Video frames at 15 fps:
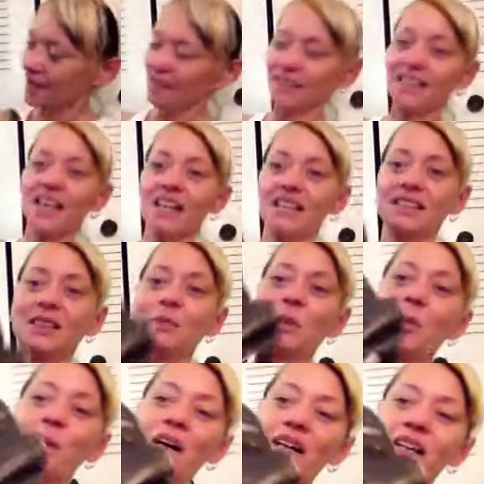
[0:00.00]
it's got a
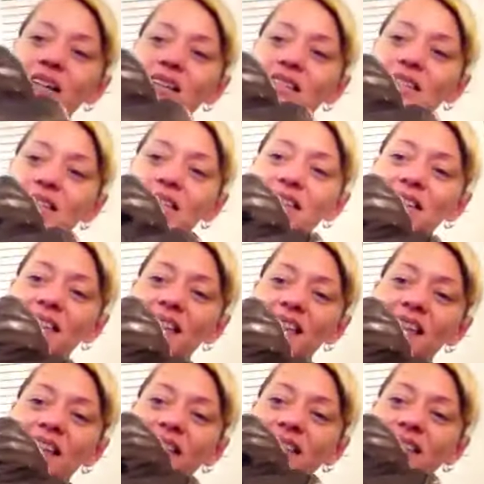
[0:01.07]
zipper pocket on this
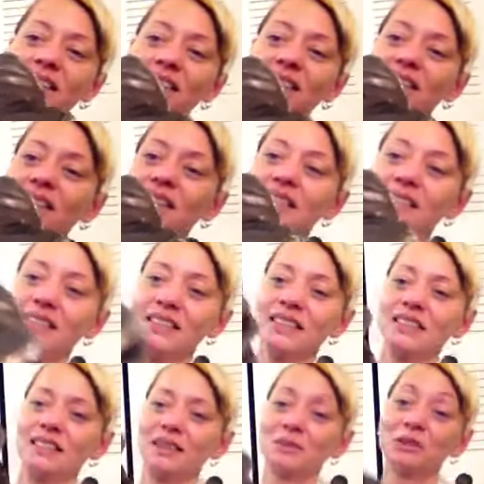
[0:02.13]
side.
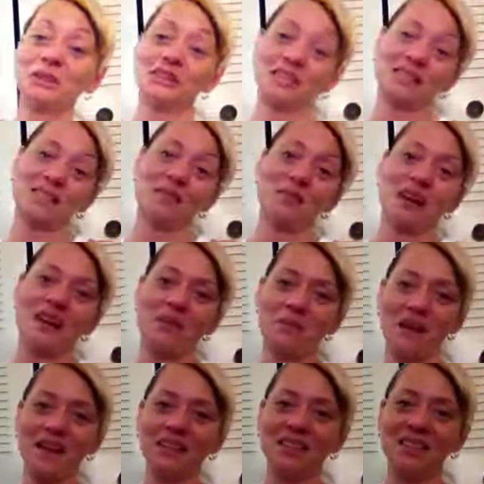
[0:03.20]
I'm doing this on my
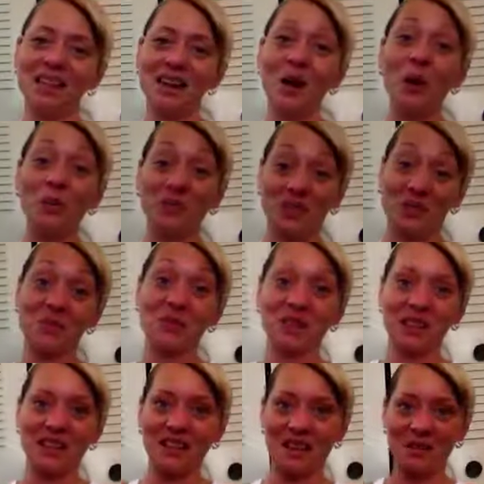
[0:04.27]
iPad, so I hope this
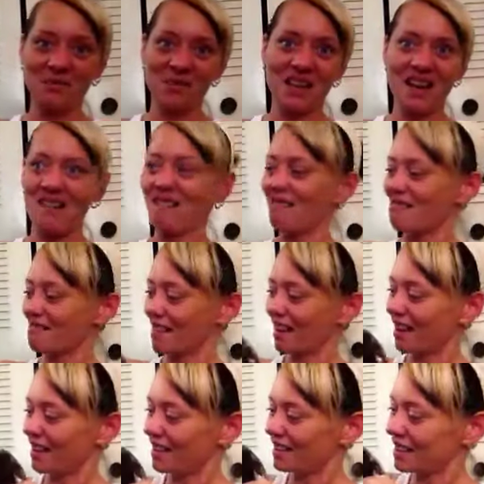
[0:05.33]
really comes out
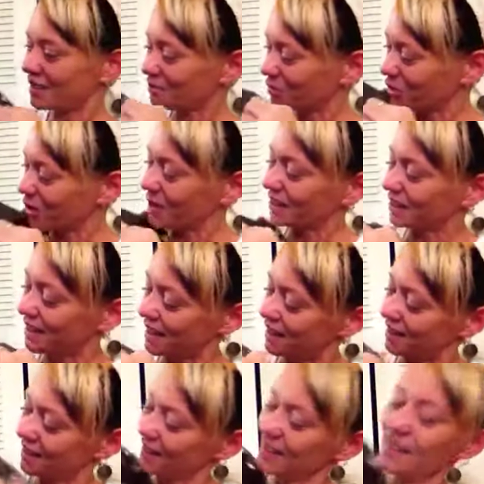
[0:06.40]
okay, because I'm so
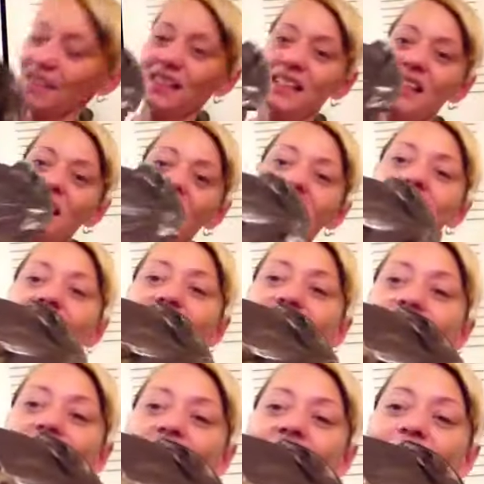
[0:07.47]
excited. And then
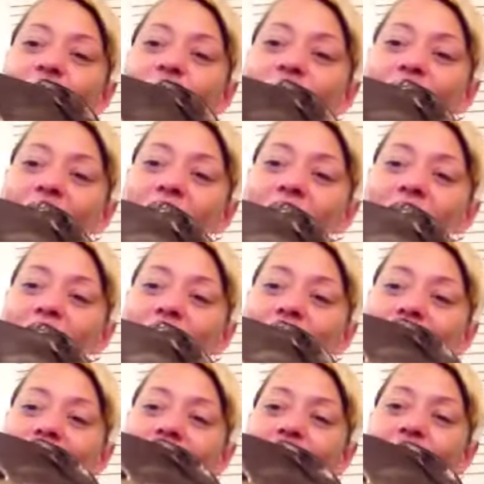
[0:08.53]
we got a bigger
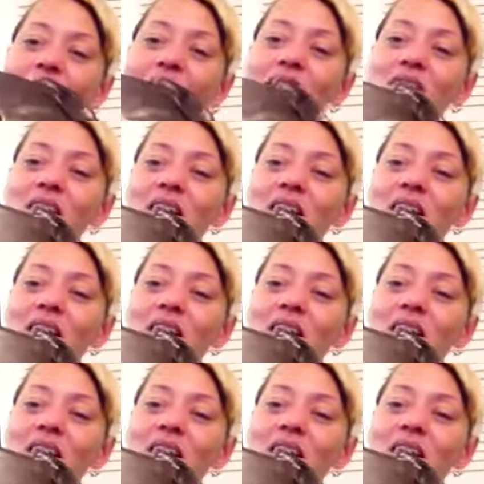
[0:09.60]
sleeve pocket